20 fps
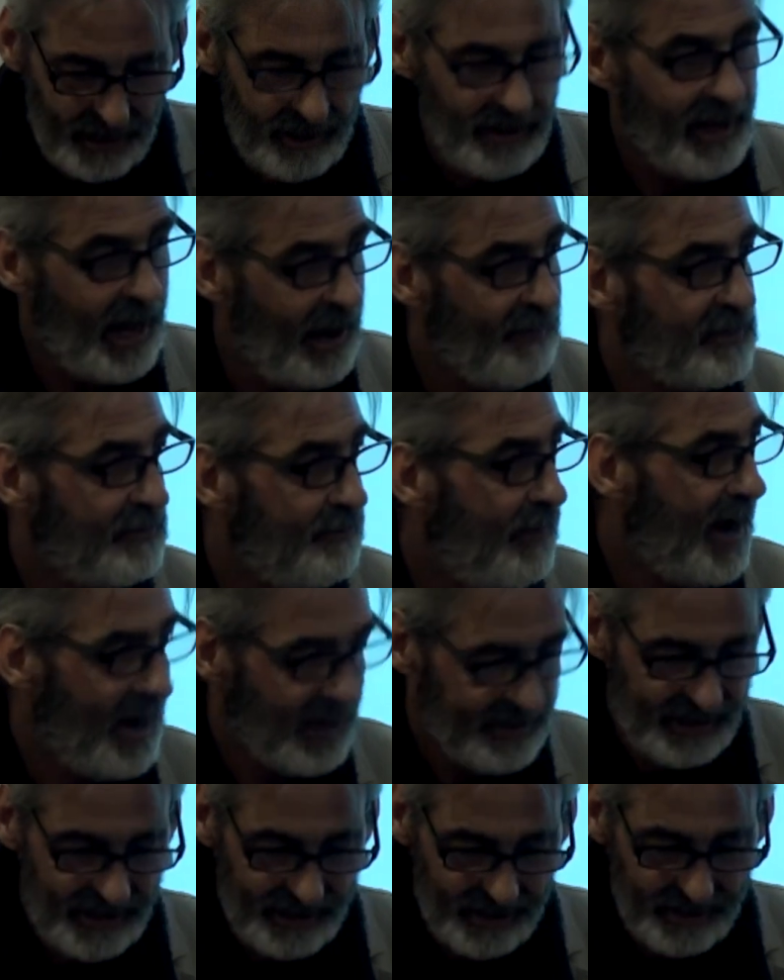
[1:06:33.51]
Love's
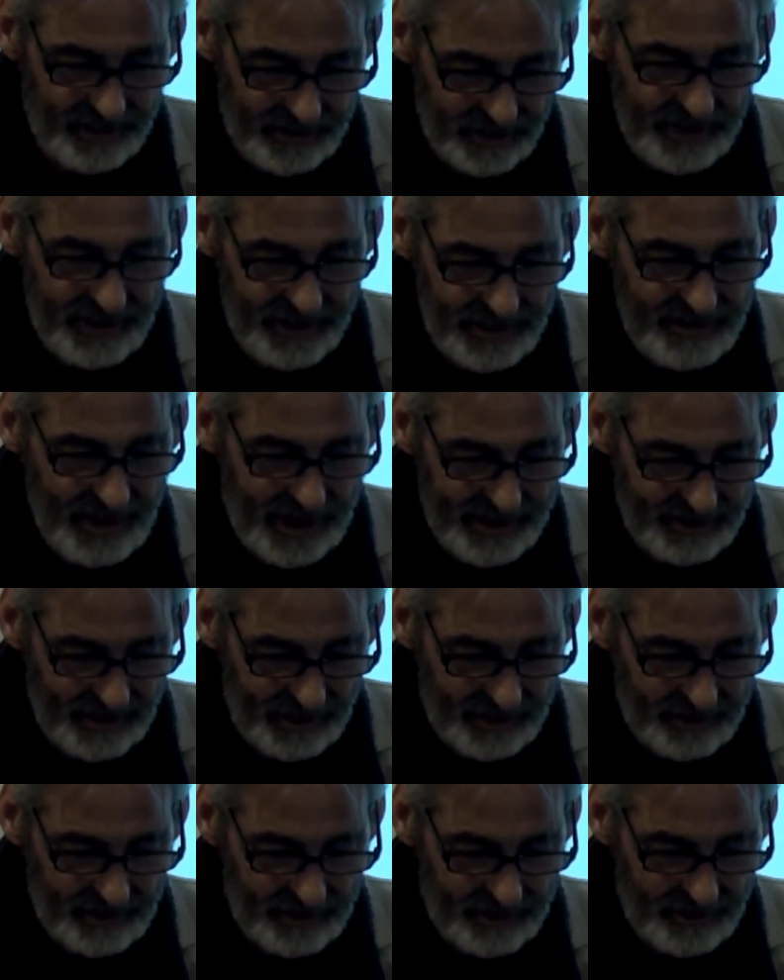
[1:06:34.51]
Martyr is
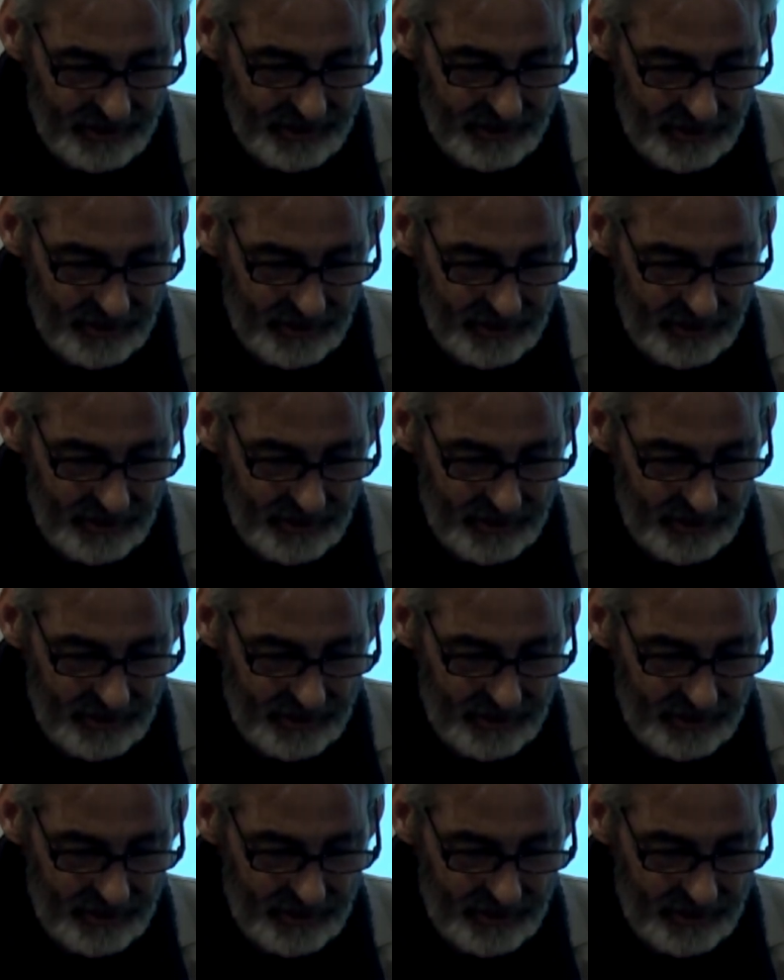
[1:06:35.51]
Essex.